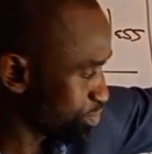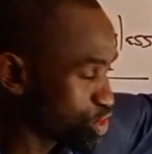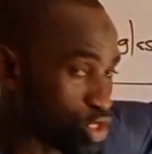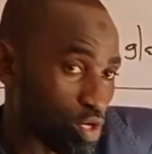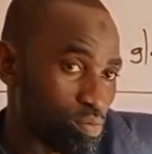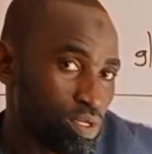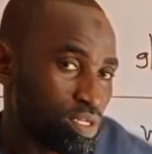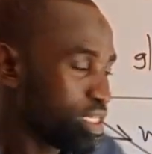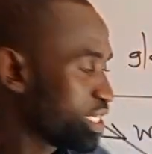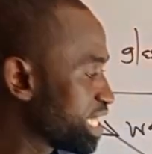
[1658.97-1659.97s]
medium,
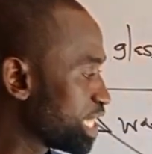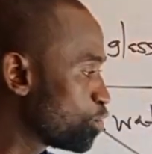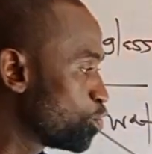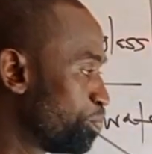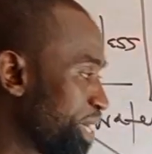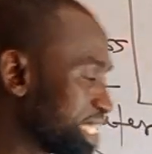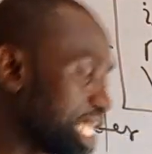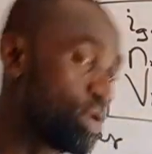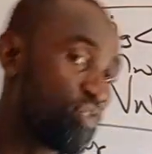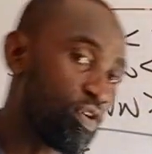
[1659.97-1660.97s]
the ray will
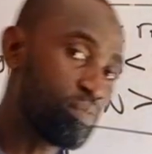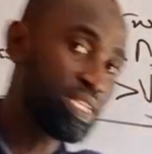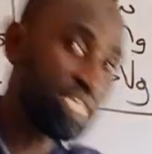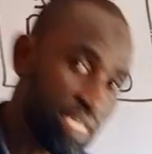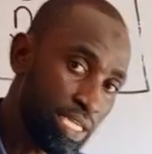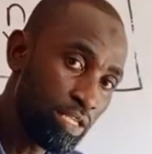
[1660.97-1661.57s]
bend away from the